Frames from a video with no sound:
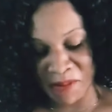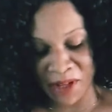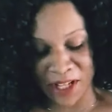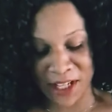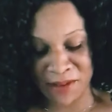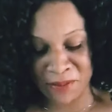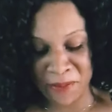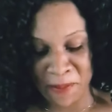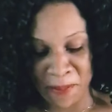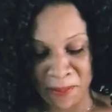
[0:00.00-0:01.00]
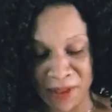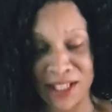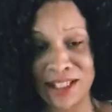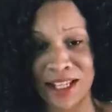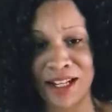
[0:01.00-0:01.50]
But
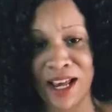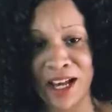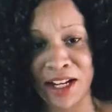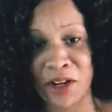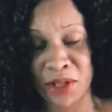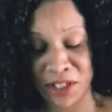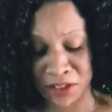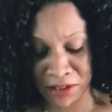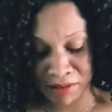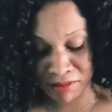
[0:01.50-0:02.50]
it's getting hot out here.